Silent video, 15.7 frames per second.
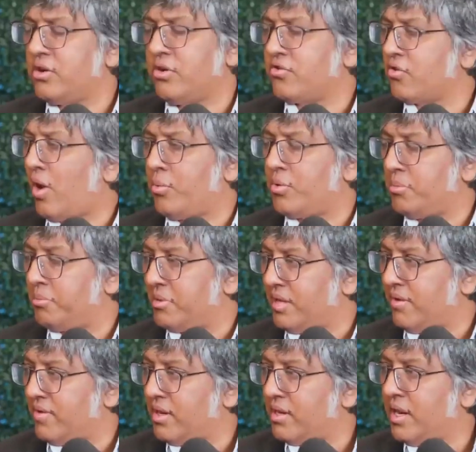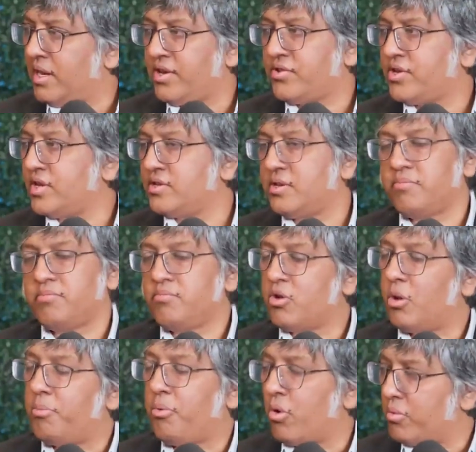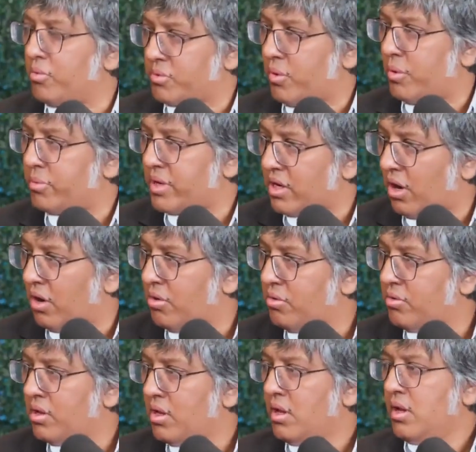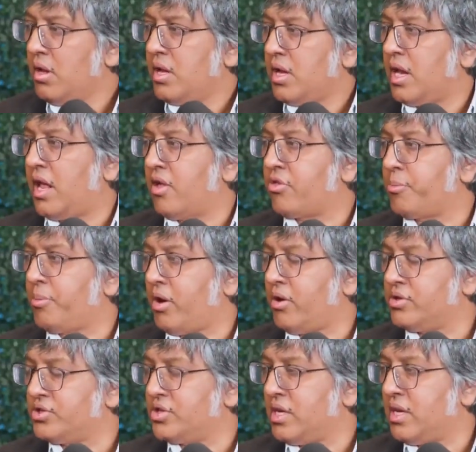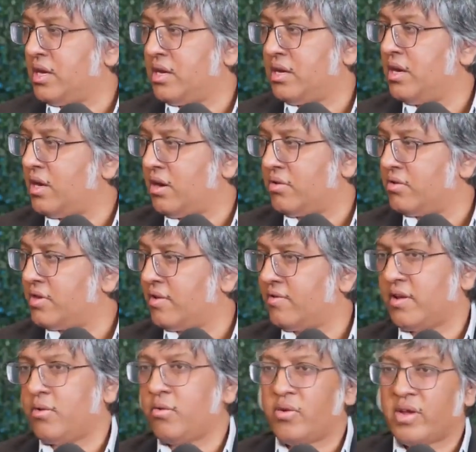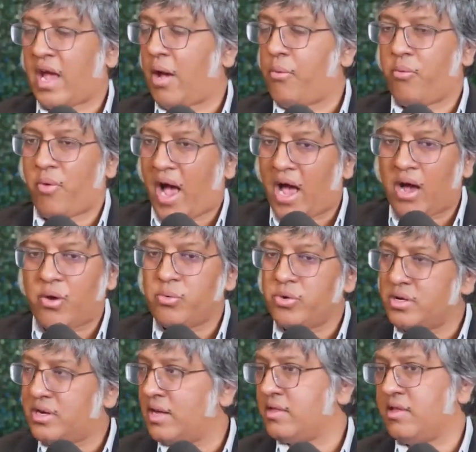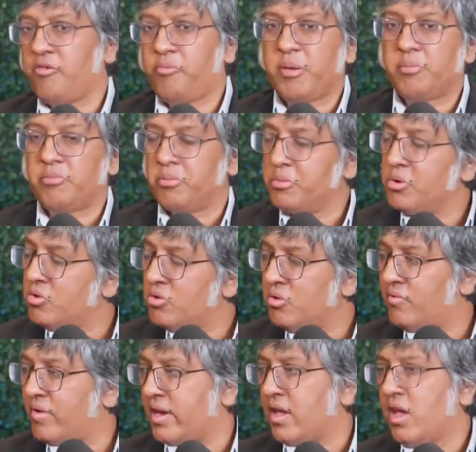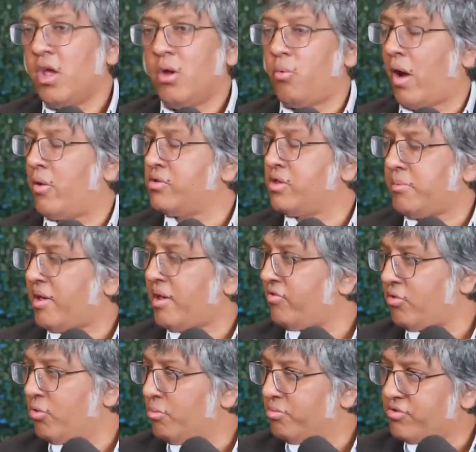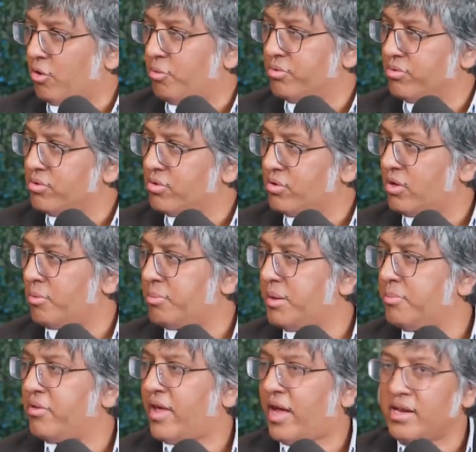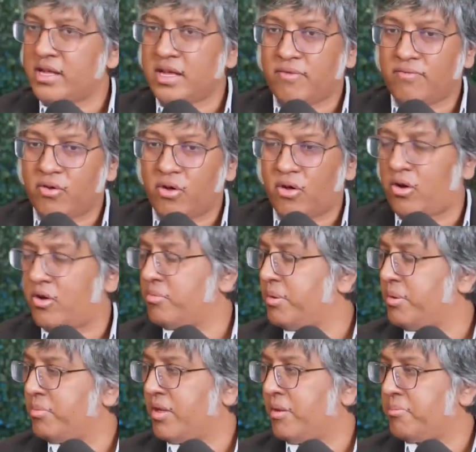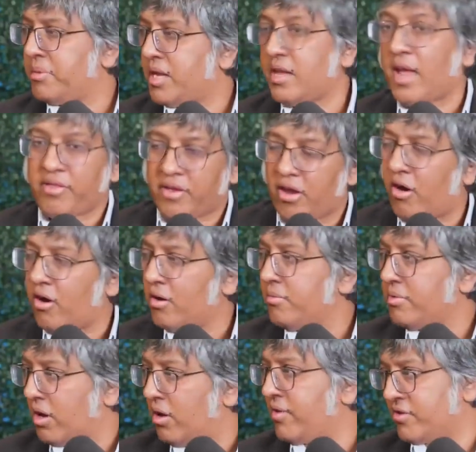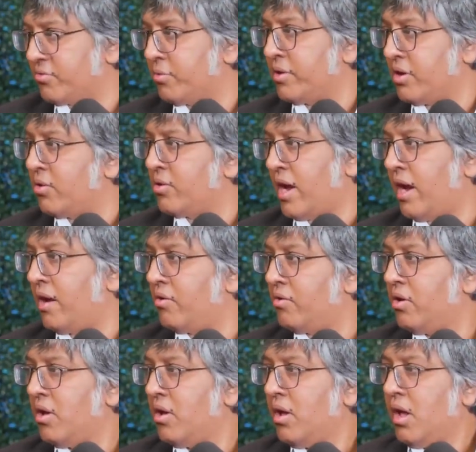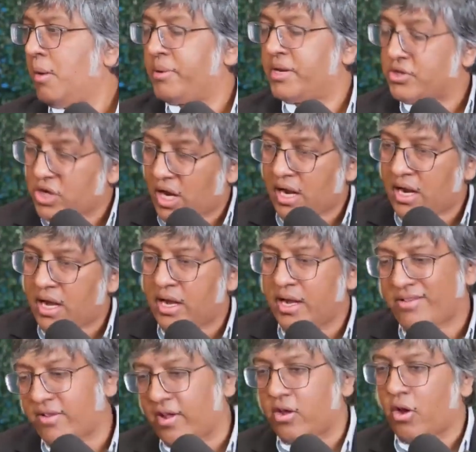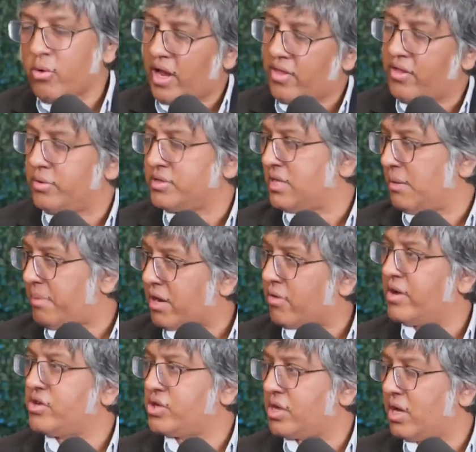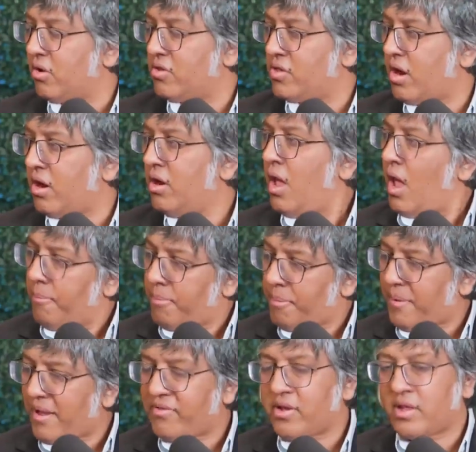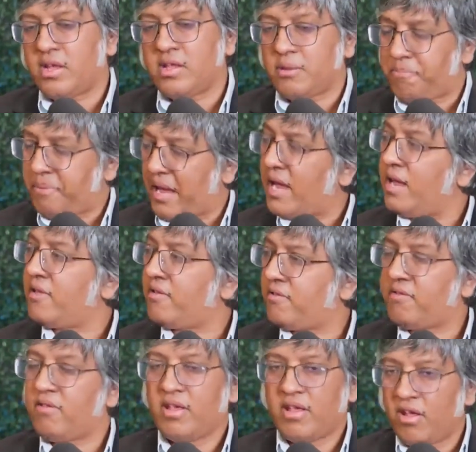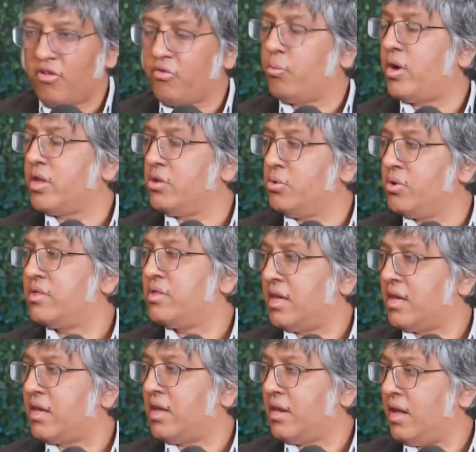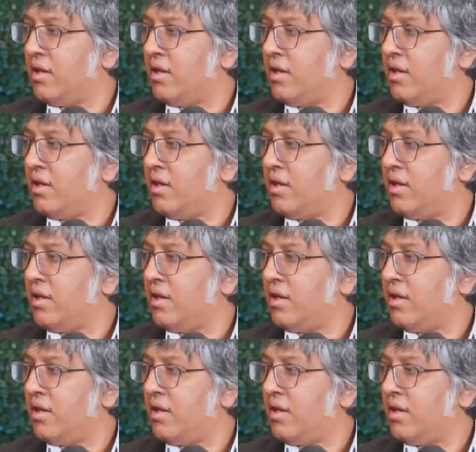years ago, I wouldn't have believed it. It just doesn't comport with what we know in anthropology and other things. Like, how would, like, these people move? Like, why would they be so brutal? Are people that evil? Are people that mean? Yeah, they are. That's what we know now. But in China, it's like, okay, there was some migration here and there, but basically the base is what you would think it